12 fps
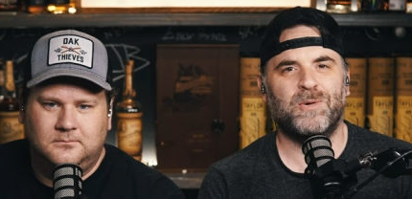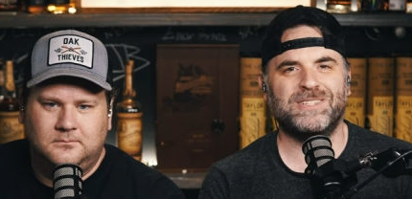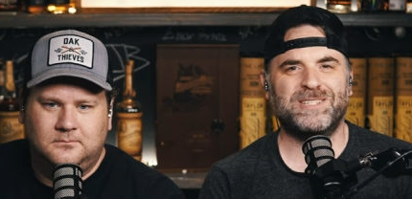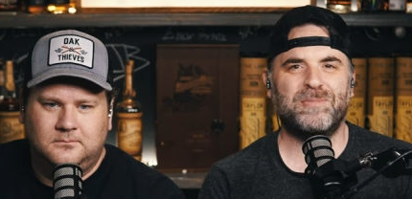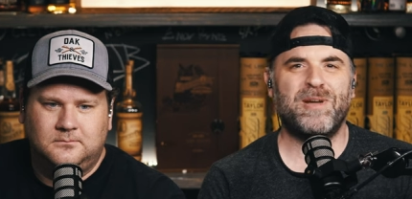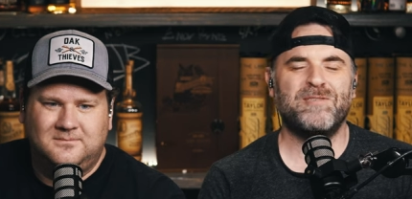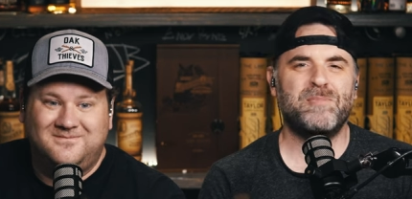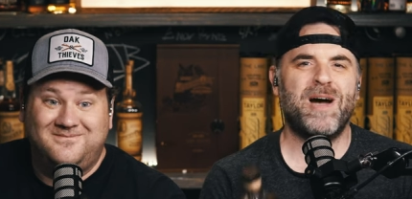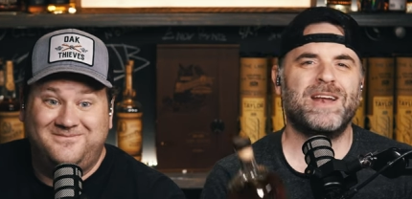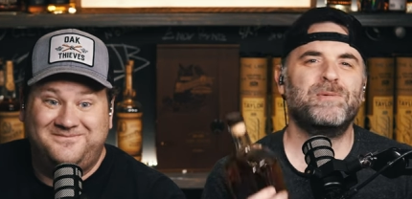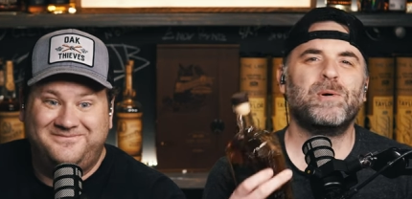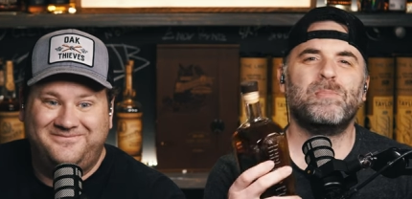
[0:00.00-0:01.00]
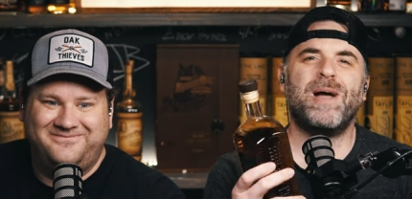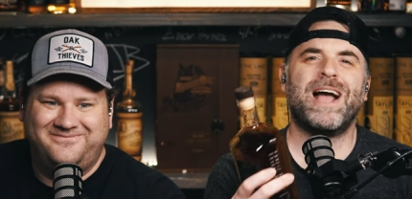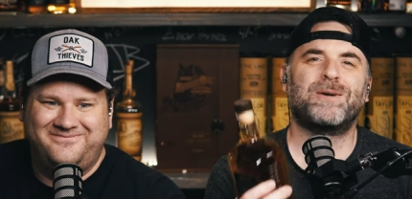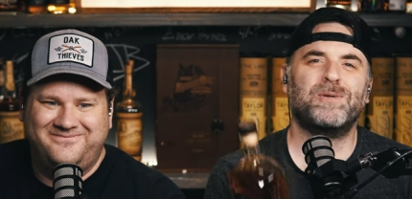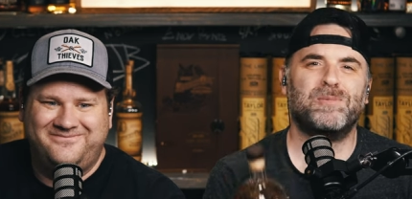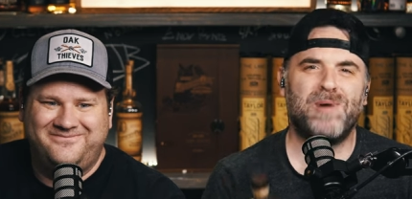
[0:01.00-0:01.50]
Speaker 1: What's up, everybody? We're
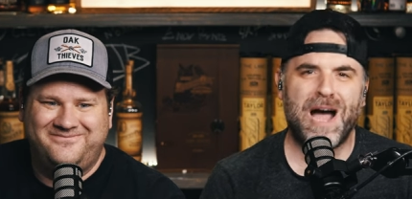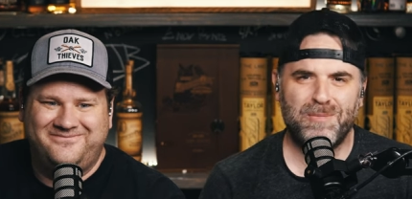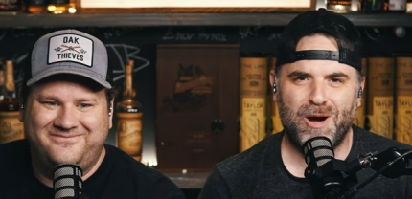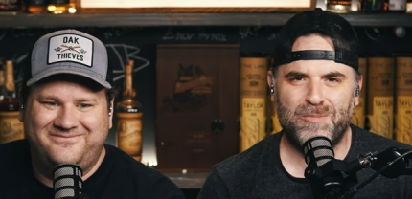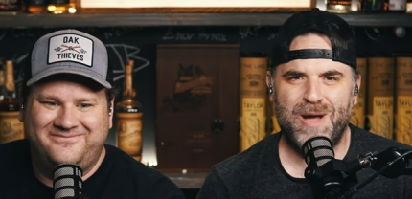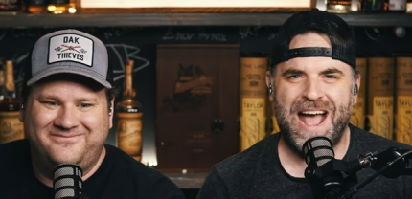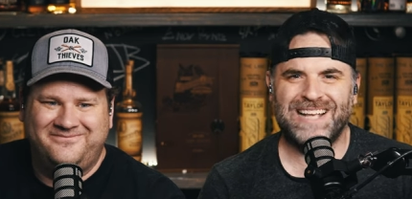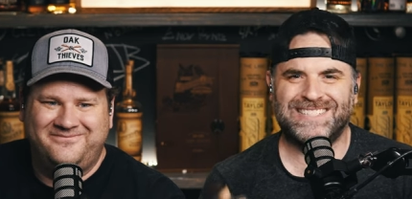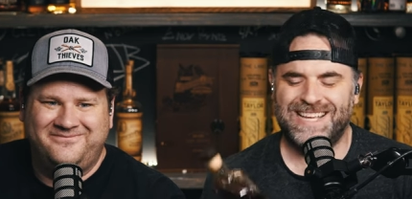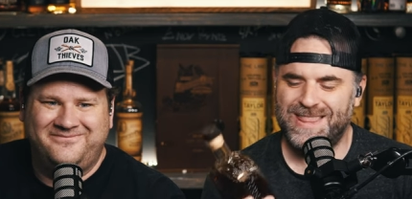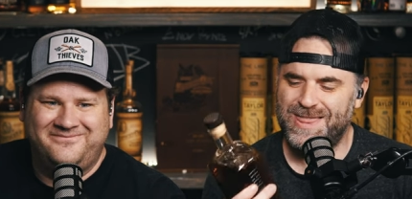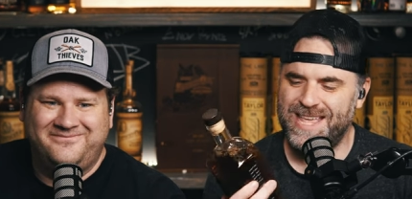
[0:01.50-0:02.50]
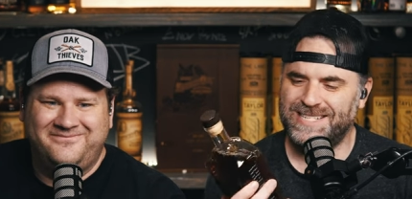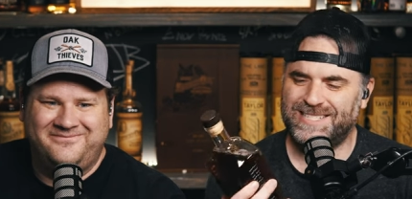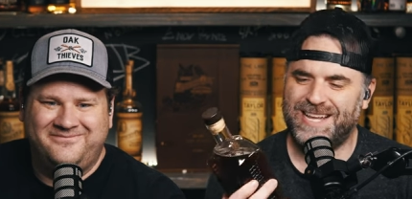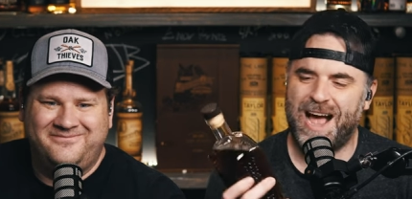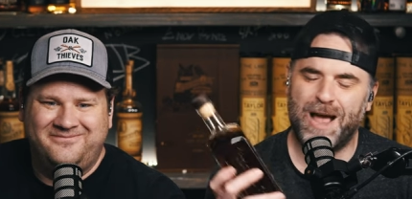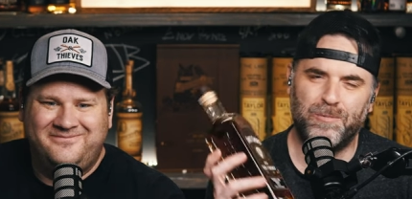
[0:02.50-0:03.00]
back with a Buy Bar Pass, and
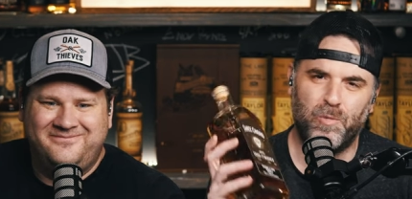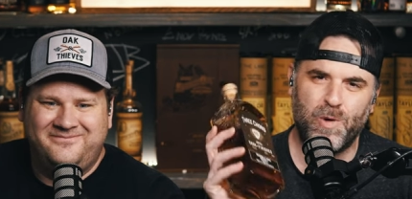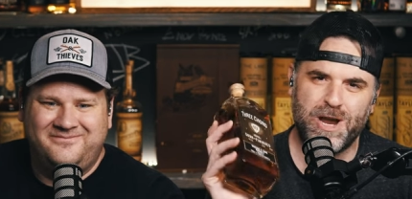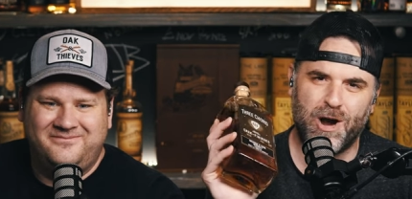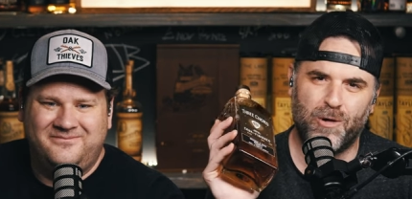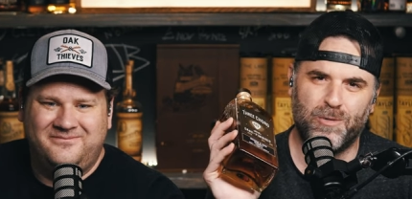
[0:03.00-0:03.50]
this time we are